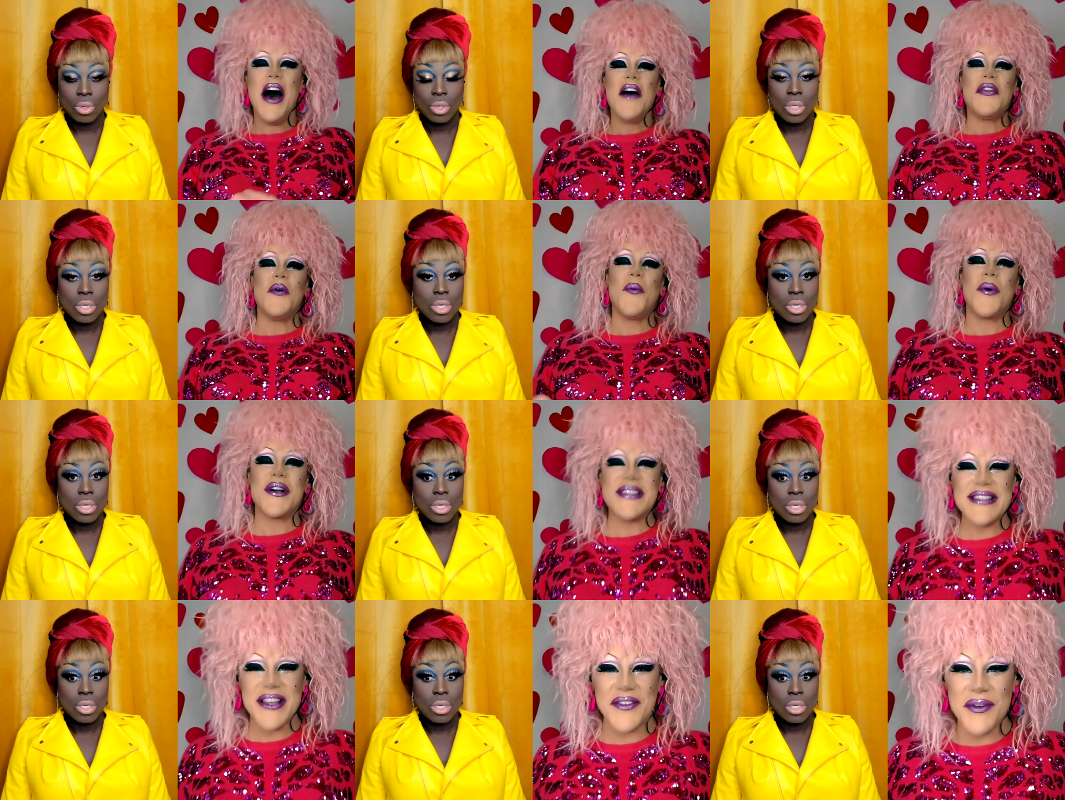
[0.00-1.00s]
Speaker 1: The worst
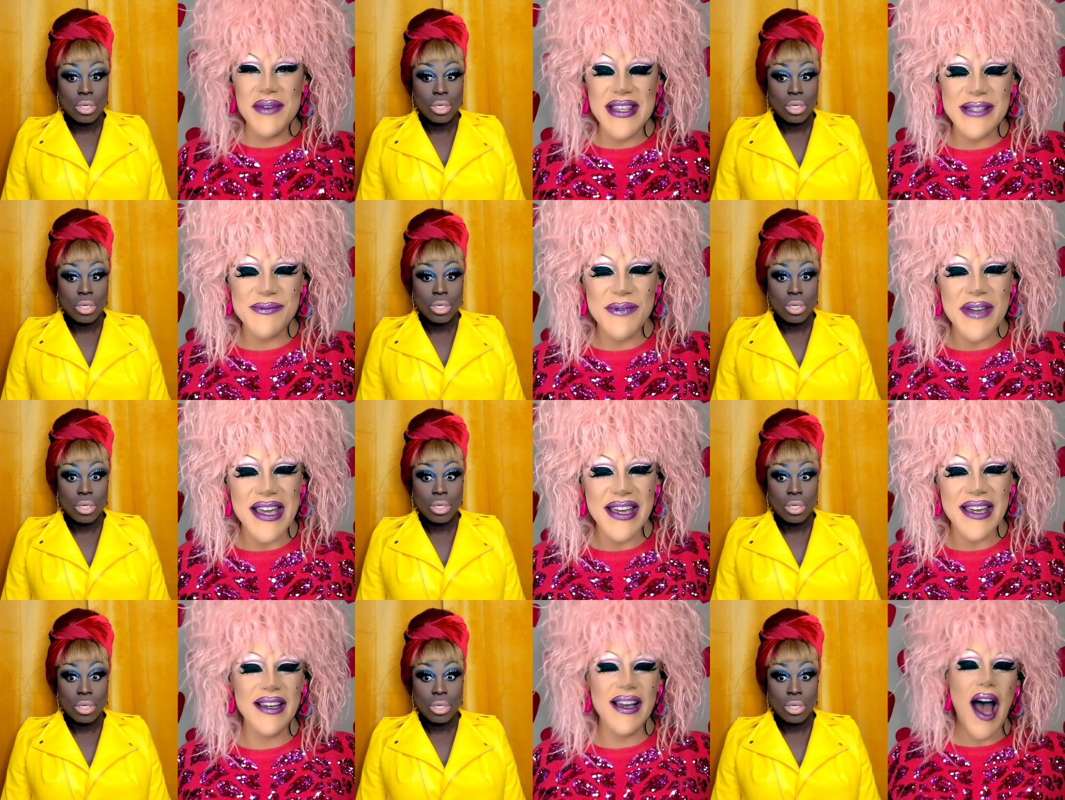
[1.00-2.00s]
look for me this week,
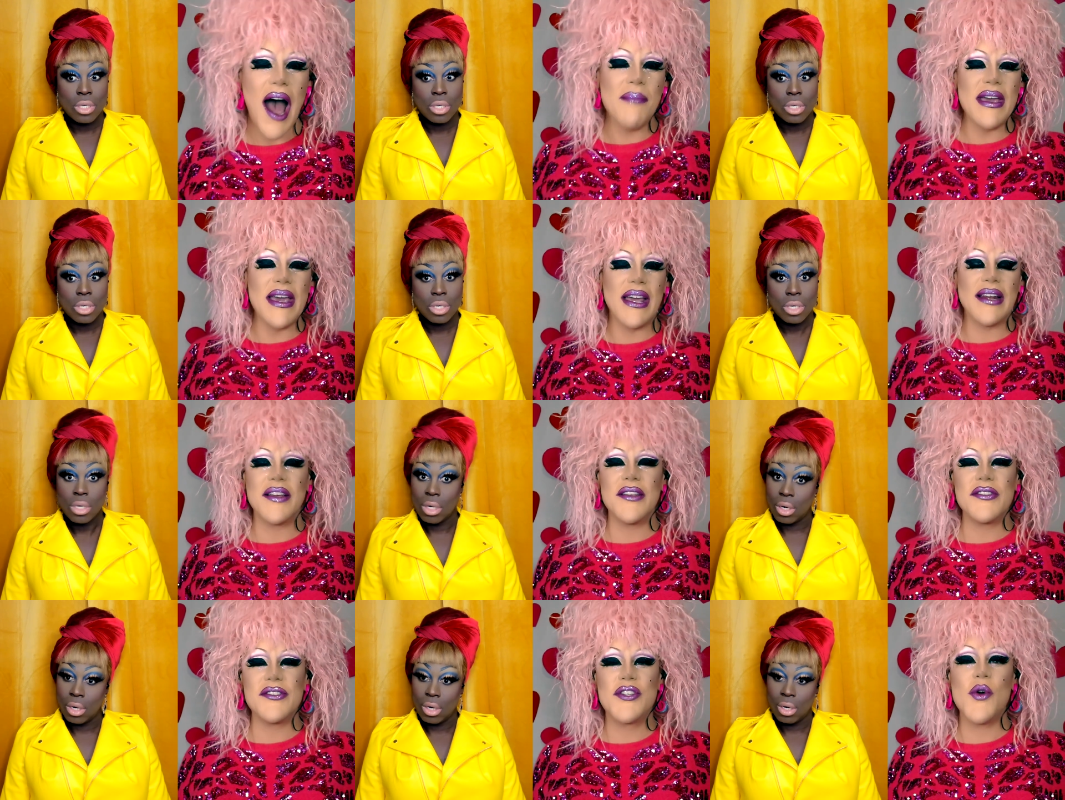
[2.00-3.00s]
I mean,
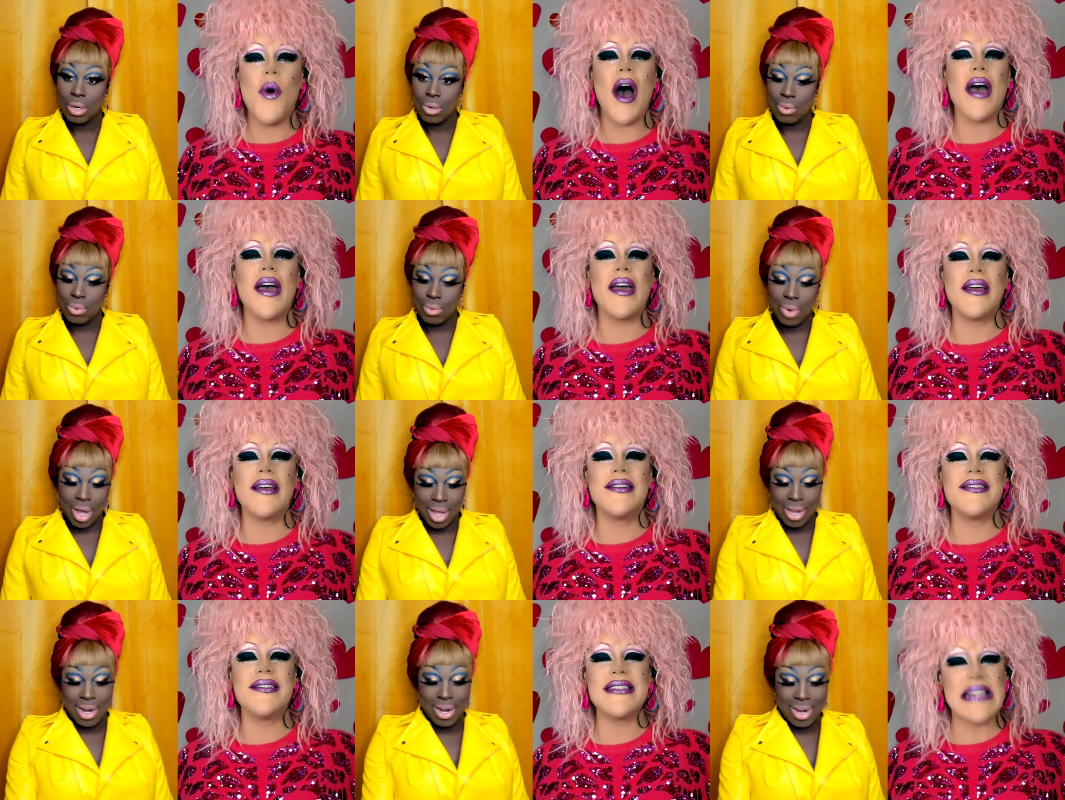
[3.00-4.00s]
do I
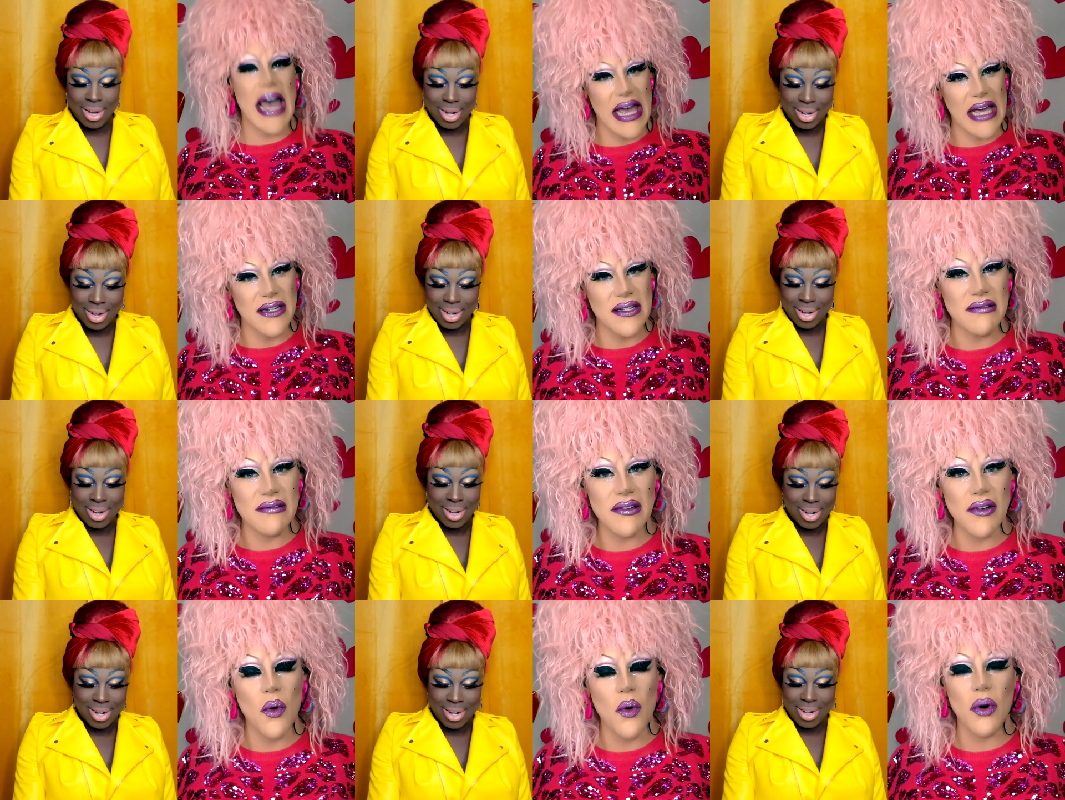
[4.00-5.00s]
say it?
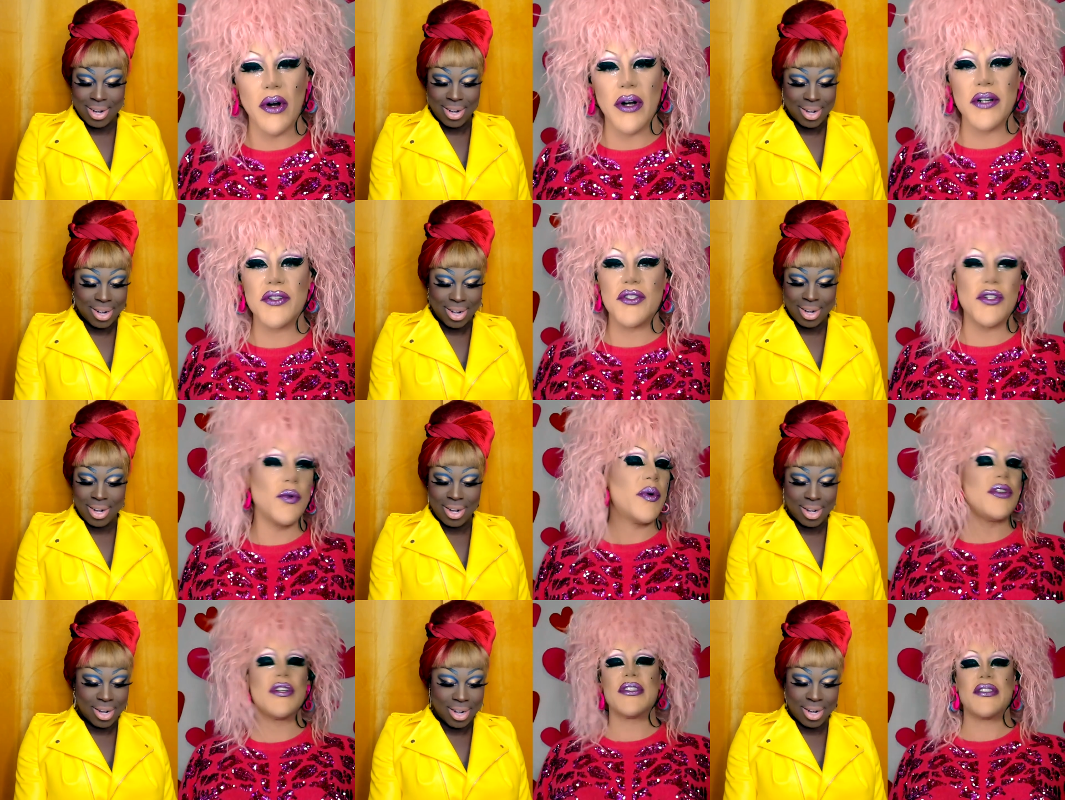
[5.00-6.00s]
Or do we
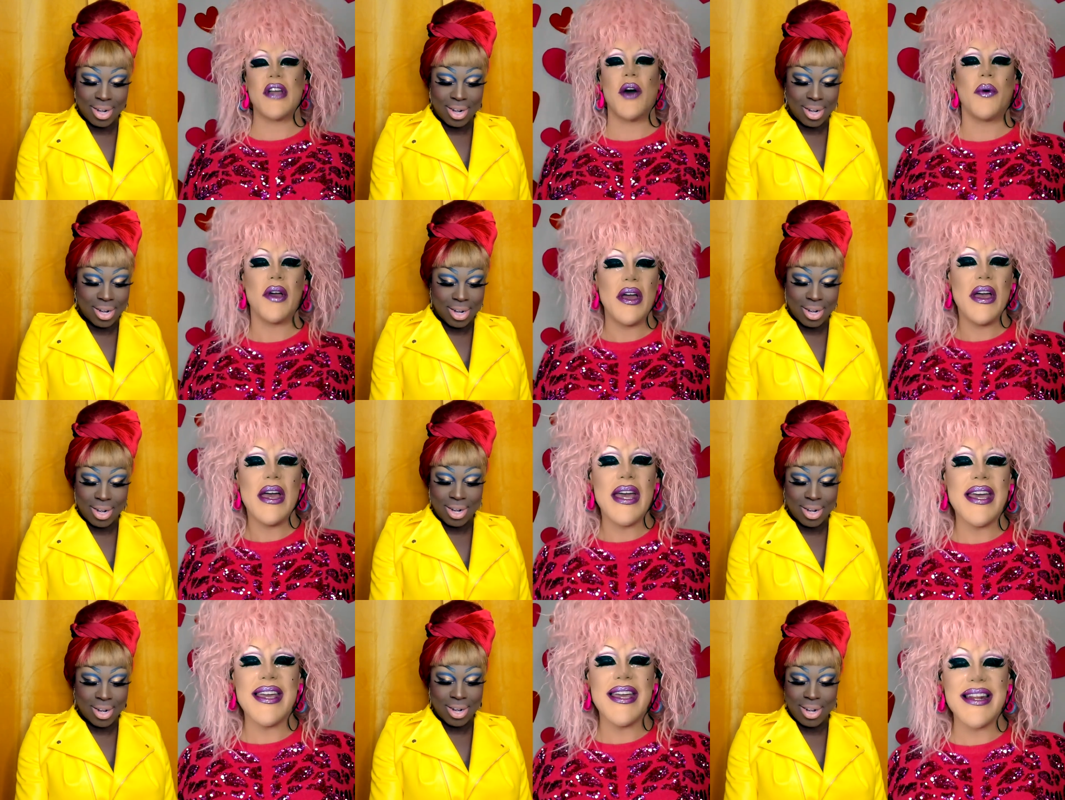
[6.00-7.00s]
just know?
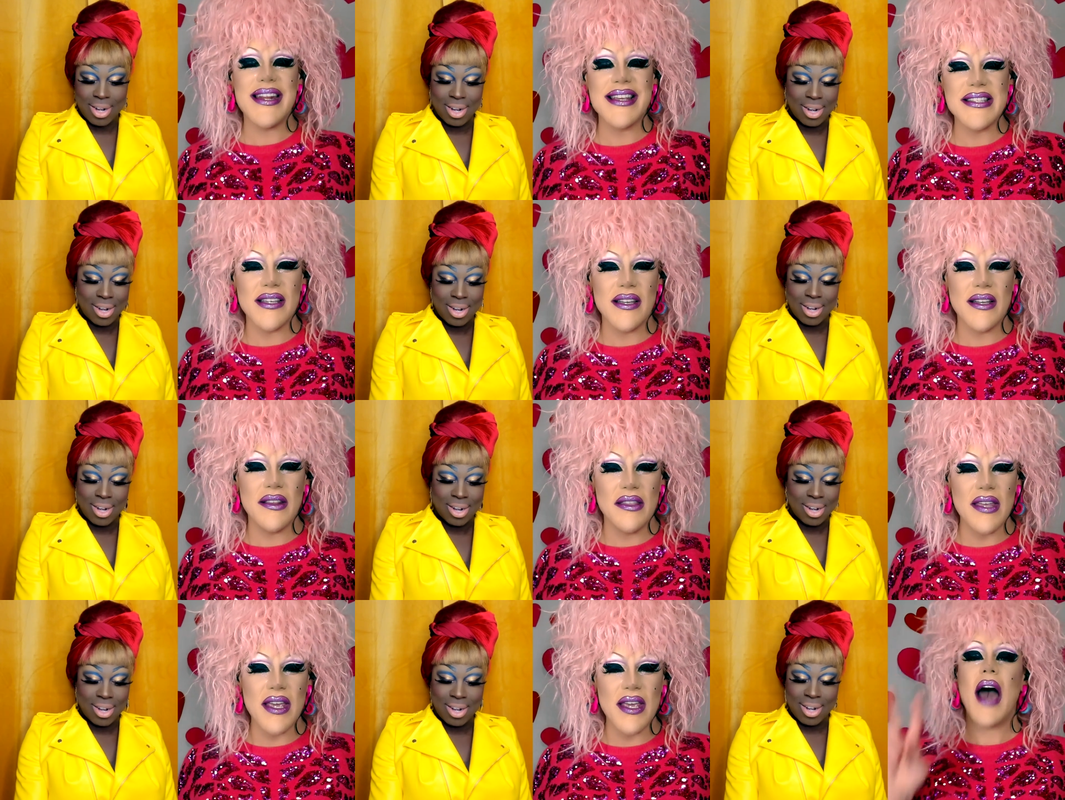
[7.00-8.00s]
It is
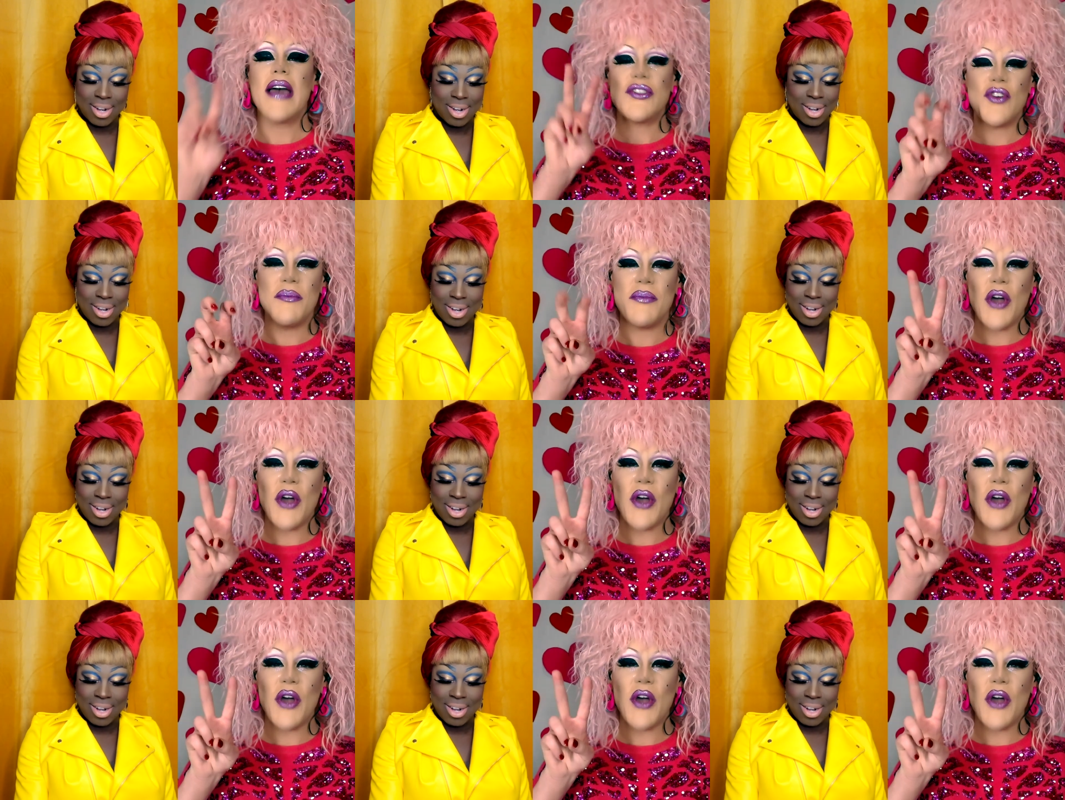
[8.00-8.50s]
the ice cream